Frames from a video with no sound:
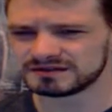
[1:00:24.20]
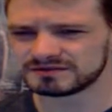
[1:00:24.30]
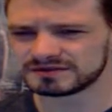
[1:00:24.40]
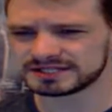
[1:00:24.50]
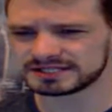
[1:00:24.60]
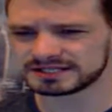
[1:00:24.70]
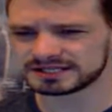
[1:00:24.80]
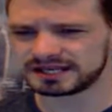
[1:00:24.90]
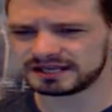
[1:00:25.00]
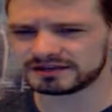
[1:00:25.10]
And what is
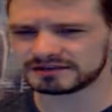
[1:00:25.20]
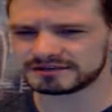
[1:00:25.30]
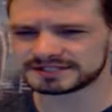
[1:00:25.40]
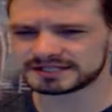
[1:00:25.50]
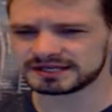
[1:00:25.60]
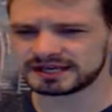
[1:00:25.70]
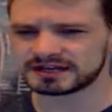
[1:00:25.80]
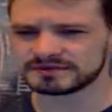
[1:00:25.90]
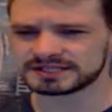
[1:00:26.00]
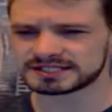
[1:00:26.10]
this? Acres
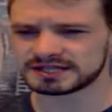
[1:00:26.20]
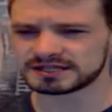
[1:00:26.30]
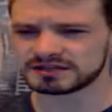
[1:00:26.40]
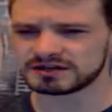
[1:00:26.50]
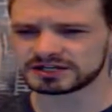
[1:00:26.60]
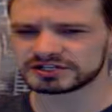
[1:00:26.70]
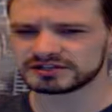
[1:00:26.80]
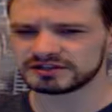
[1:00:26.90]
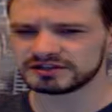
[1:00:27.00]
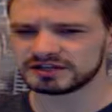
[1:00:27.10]
Cannabis set to
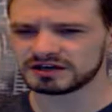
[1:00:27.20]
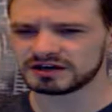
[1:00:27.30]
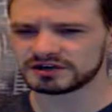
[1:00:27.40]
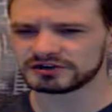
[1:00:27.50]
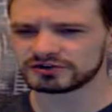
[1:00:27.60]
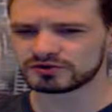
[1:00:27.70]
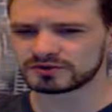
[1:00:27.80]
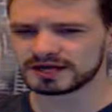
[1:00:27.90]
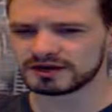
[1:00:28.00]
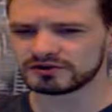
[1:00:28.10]
launch the
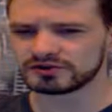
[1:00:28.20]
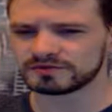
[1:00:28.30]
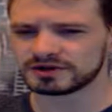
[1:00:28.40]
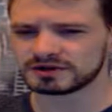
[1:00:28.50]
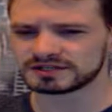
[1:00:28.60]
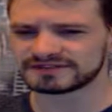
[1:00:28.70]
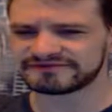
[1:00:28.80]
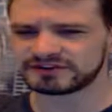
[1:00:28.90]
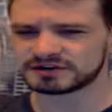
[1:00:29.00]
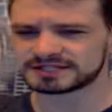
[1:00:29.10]
Underground, America's
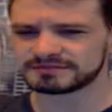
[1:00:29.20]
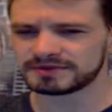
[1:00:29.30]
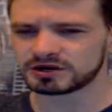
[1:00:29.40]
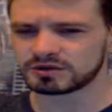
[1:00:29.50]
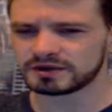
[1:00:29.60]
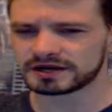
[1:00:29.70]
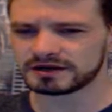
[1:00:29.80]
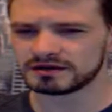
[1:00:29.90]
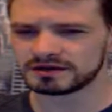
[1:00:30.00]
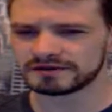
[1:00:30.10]
first
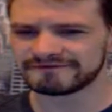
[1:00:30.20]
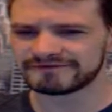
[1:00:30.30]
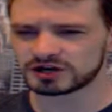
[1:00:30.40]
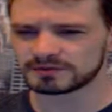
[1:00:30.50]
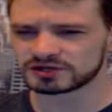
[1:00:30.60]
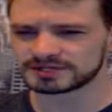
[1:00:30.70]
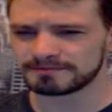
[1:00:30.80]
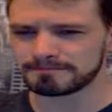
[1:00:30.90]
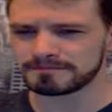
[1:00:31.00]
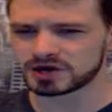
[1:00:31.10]
marijuana farmers
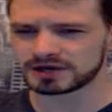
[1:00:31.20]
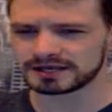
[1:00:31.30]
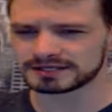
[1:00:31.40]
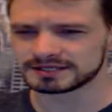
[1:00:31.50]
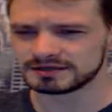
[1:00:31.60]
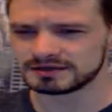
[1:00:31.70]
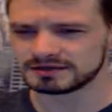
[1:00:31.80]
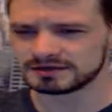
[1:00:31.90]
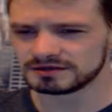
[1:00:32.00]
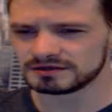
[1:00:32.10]
market.
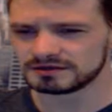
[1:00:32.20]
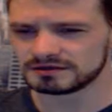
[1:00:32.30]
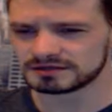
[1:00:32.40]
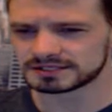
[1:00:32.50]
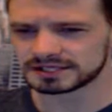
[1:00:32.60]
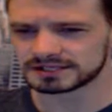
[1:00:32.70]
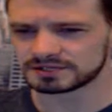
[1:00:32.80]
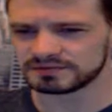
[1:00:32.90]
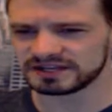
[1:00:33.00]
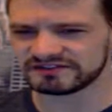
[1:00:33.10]
Looks like
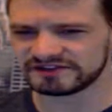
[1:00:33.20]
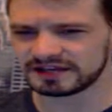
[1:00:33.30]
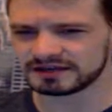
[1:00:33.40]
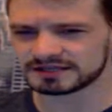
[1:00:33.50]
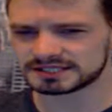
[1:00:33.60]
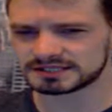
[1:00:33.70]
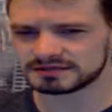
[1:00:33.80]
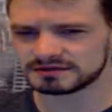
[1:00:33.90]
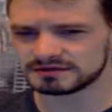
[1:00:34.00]
this will be in Vegas.